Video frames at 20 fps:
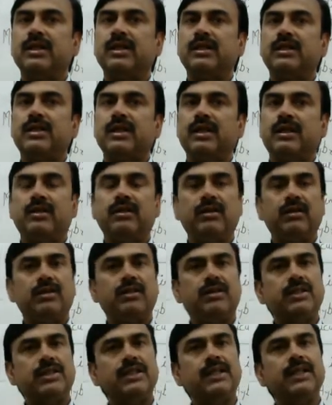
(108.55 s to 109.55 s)

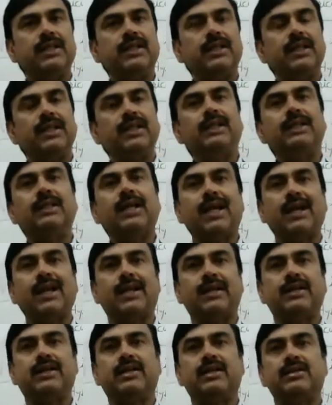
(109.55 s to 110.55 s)
technology in the
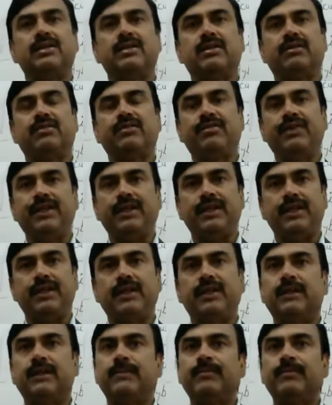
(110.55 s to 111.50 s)
agriculture field.